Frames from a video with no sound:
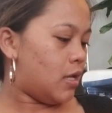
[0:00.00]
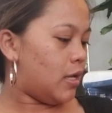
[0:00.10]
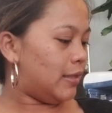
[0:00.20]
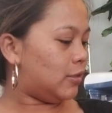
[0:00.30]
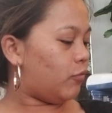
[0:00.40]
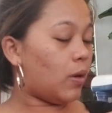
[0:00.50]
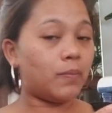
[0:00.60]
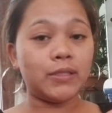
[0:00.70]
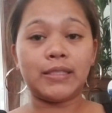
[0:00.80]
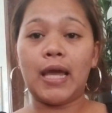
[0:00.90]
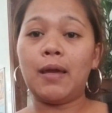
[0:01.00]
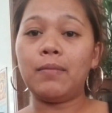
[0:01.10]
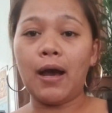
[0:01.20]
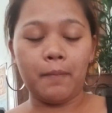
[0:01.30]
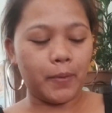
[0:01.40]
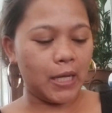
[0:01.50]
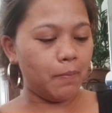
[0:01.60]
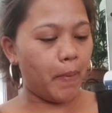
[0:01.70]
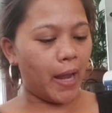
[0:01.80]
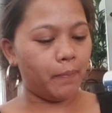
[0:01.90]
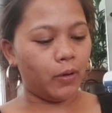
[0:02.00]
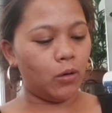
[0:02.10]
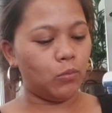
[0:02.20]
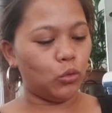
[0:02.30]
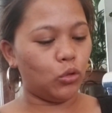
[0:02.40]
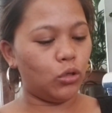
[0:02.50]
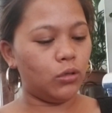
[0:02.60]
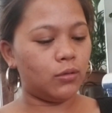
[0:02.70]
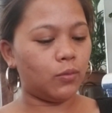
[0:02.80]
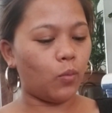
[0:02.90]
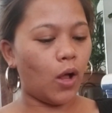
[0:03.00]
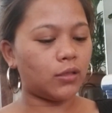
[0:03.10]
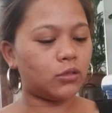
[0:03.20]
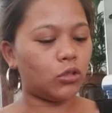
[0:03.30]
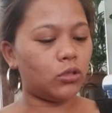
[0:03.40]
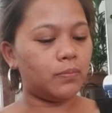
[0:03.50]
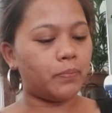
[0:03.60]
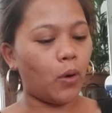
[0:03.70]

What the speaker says: It's from the same company, Paper Moon, Walton